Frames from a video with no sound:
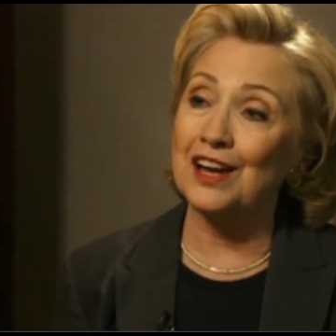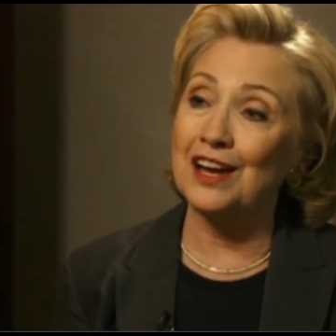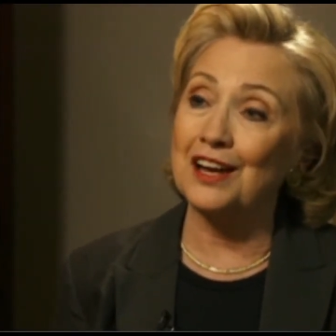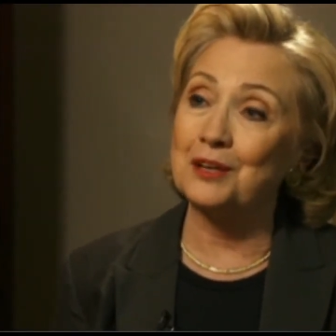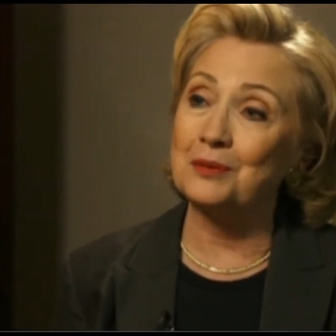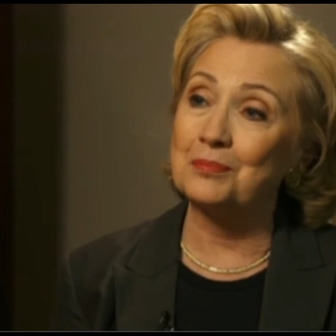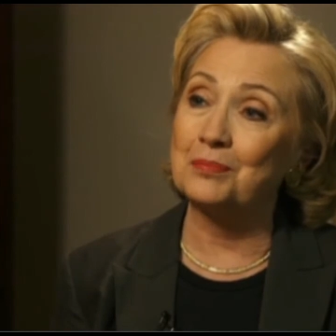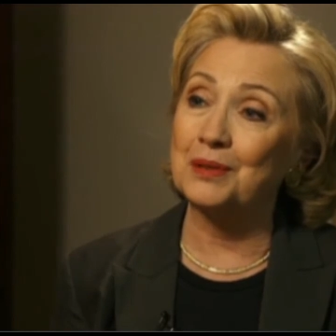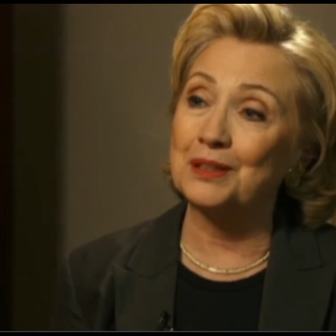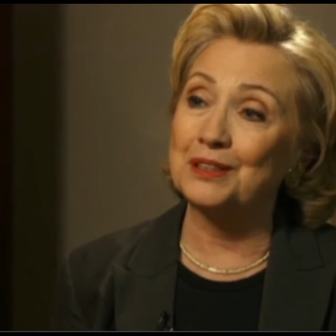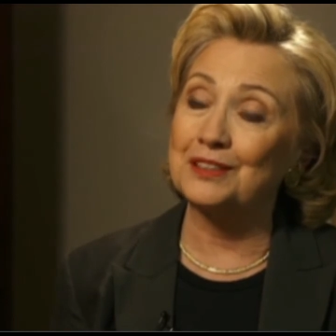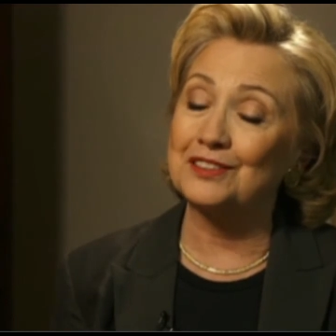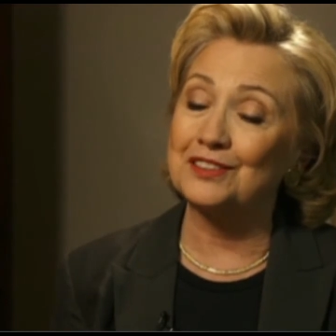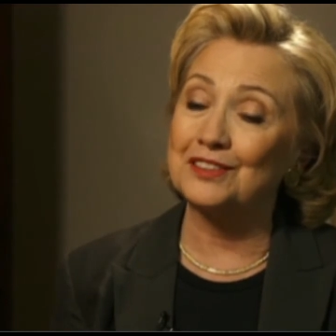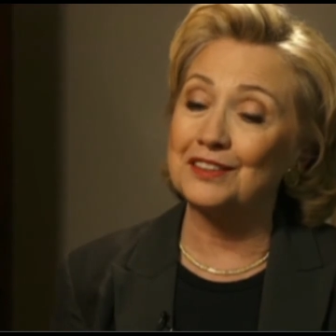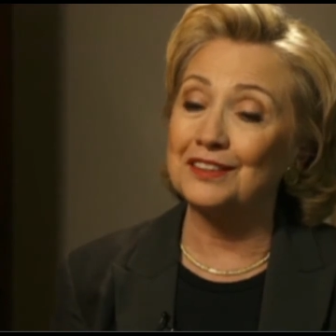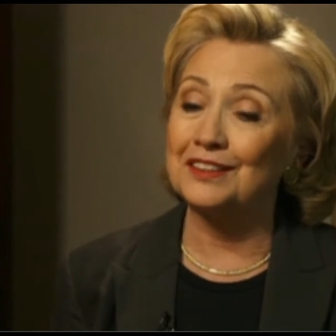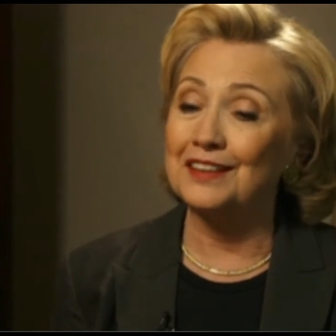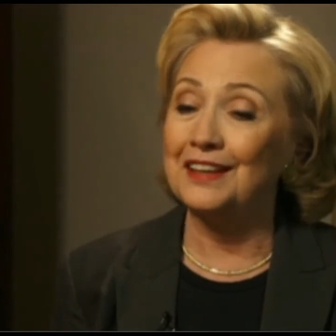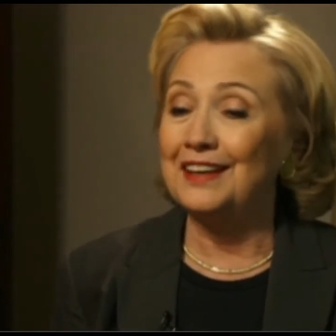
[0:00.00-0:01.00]
But uh,
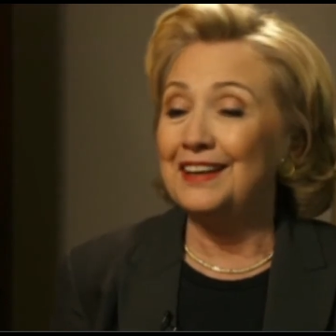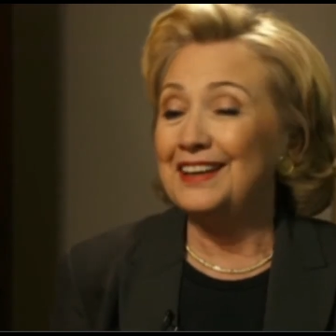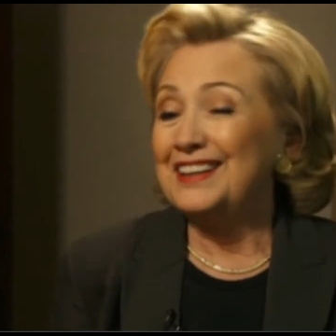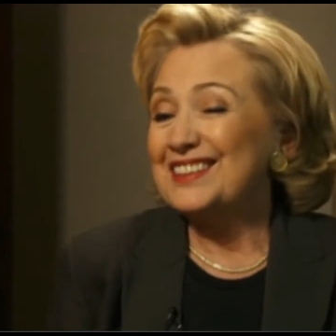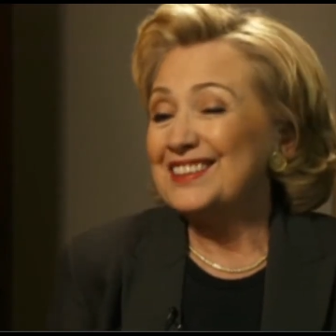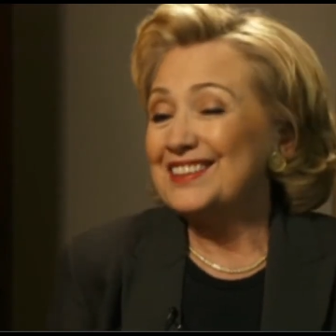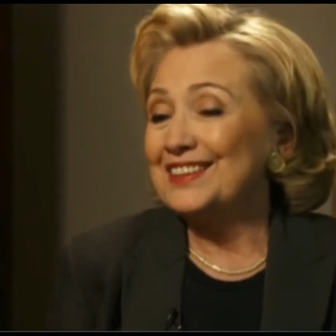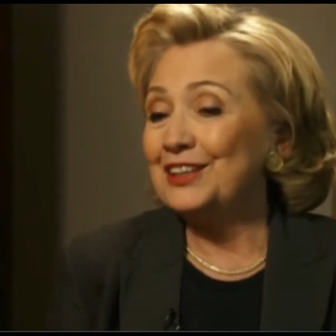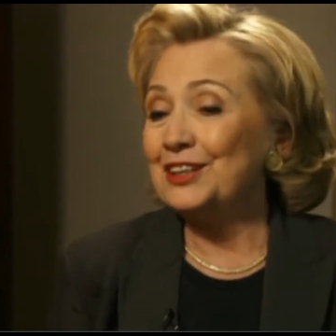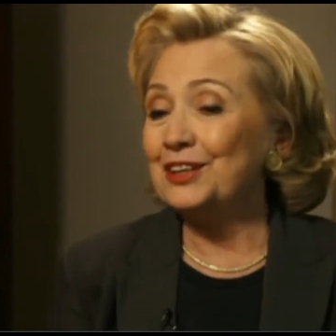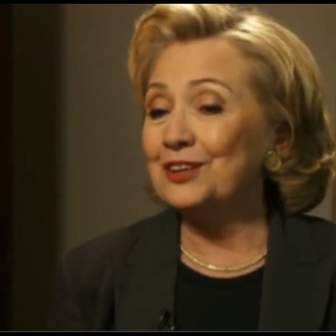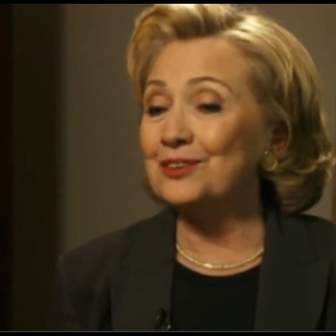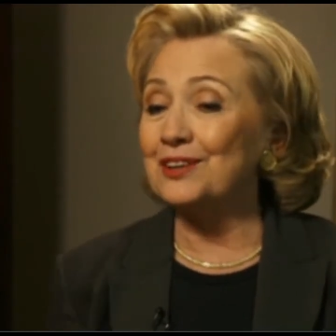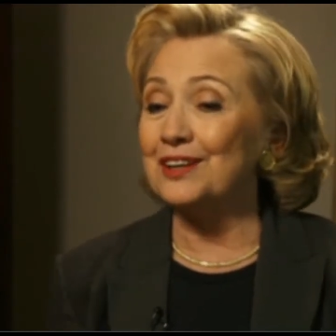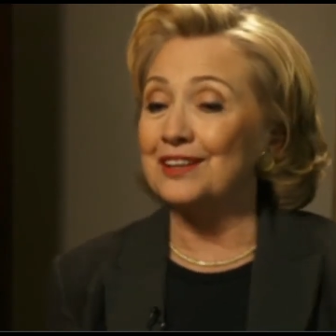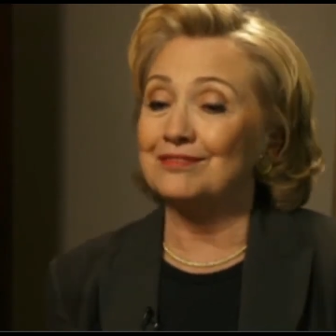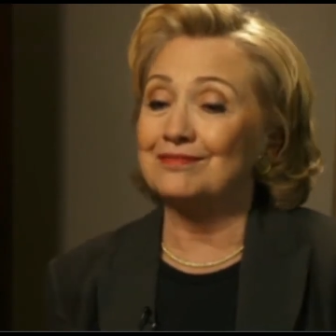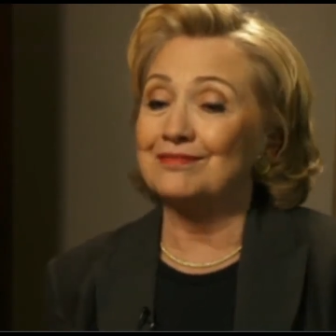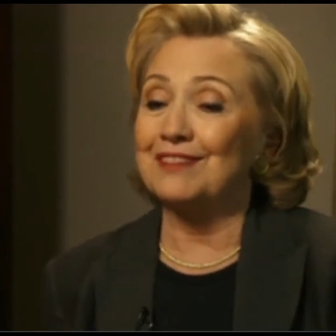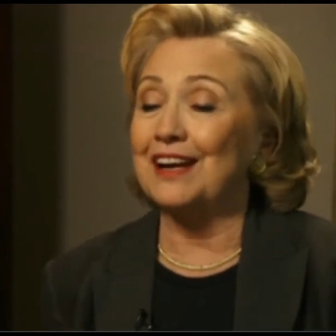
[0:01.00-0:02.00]
you know, I, I